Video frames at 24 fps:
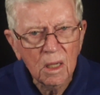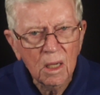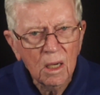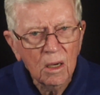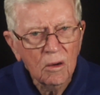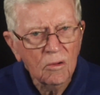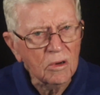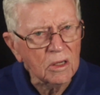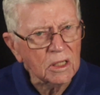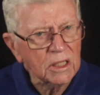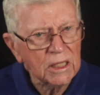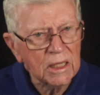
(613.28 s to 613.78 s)

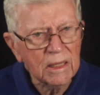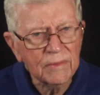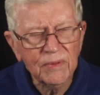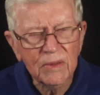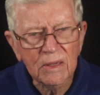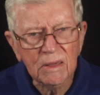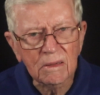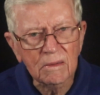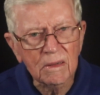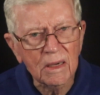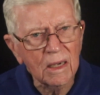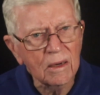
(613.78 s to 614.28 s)
was
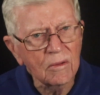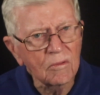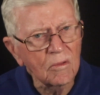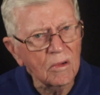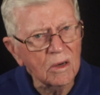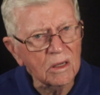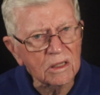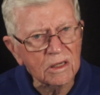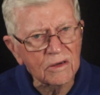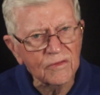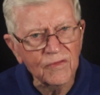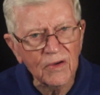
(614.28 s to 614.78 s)
something that
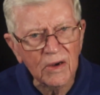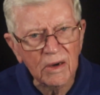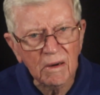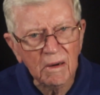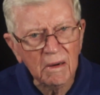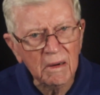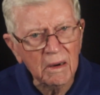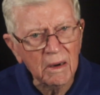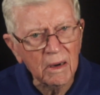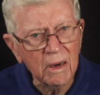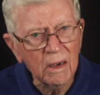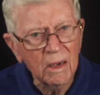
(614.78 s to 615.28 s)
was
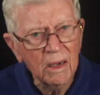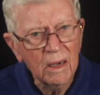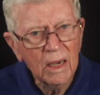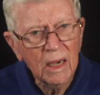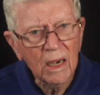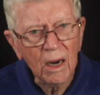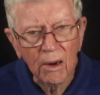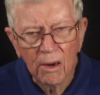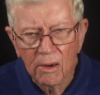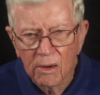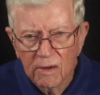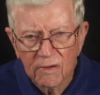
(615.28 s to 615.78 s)
very
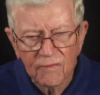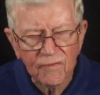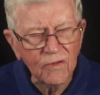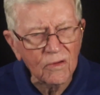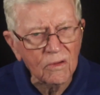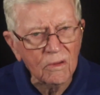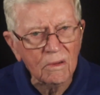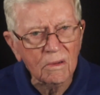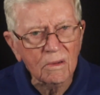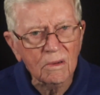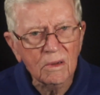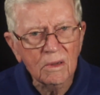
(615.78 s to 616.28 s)

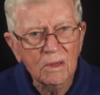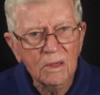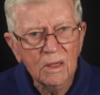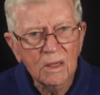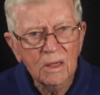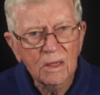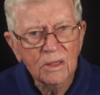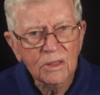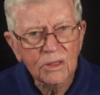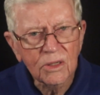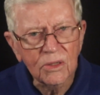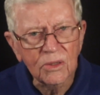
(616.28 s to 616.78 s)
hurtful
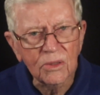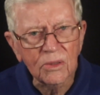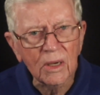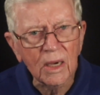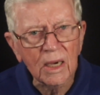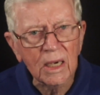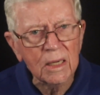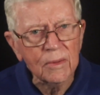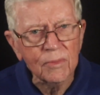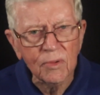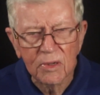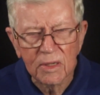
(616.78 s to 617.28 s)
to
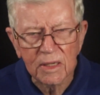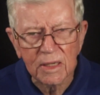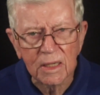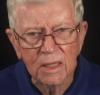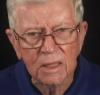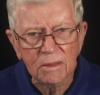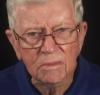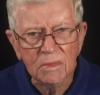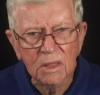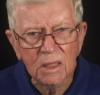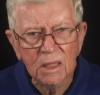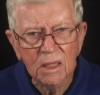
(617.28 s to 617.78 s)

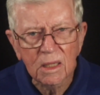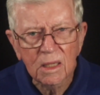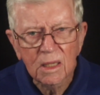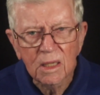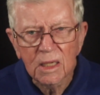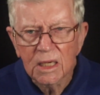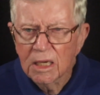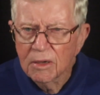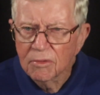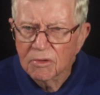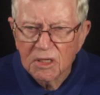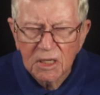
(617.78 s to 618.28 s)
Abraham.
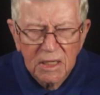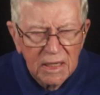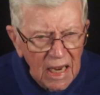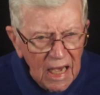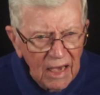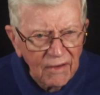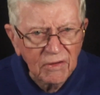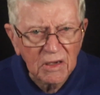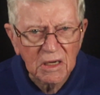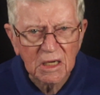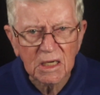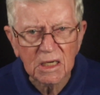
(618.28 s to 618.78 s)
He was
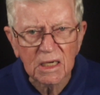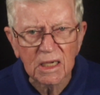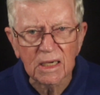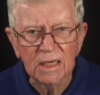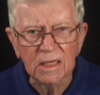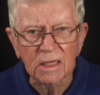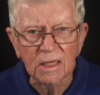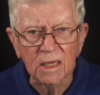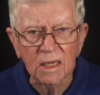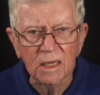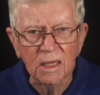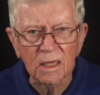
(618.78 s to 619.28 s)

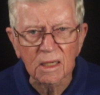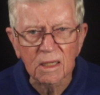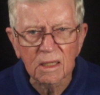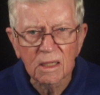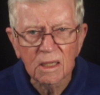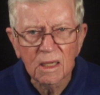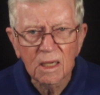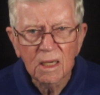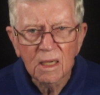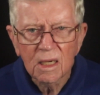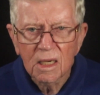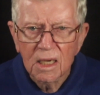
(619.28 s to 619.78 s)
devastated.
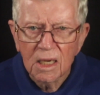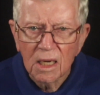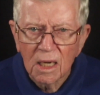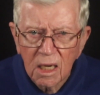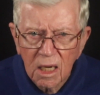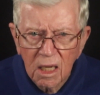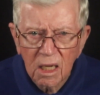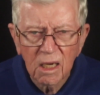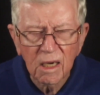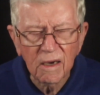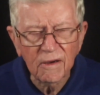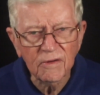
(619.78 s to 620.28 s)
He
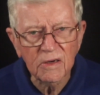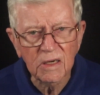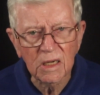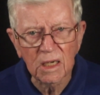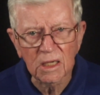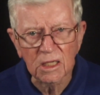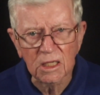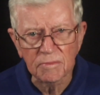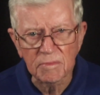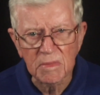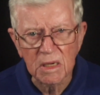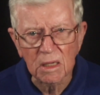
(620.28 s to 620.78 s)
loved
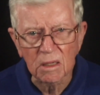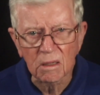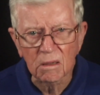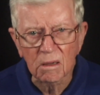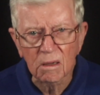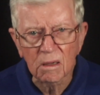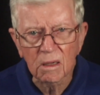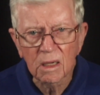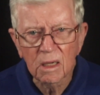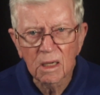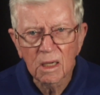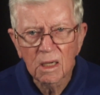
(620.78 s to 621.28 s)

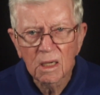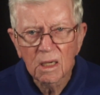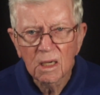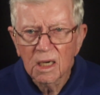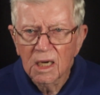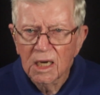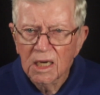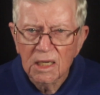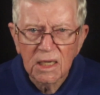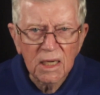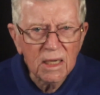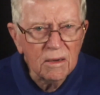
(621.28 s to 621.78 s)
Ishmael.
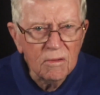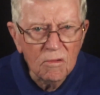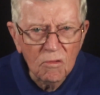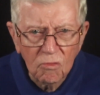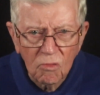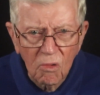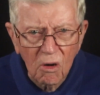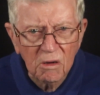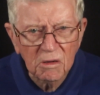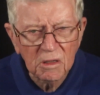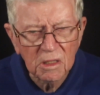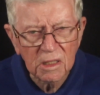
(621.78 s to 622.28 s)
He didn't
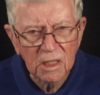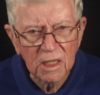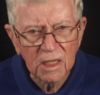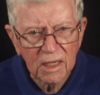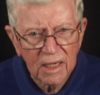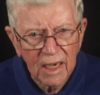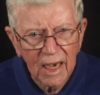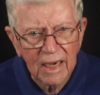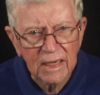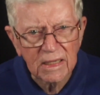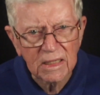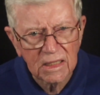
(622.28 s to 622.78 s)
want to
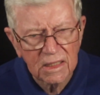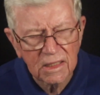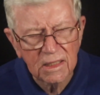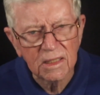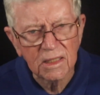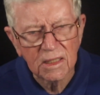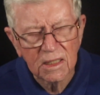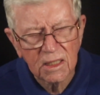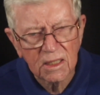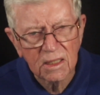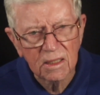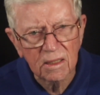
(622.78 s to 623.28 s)
cast this
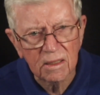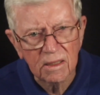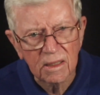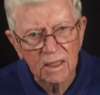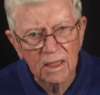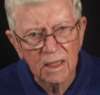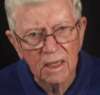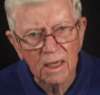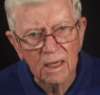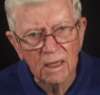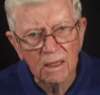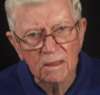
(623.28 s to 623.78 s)
son
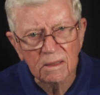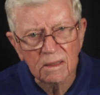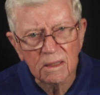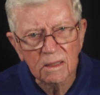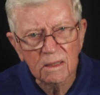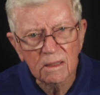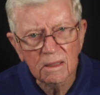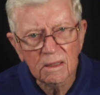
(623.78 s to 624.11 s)
out.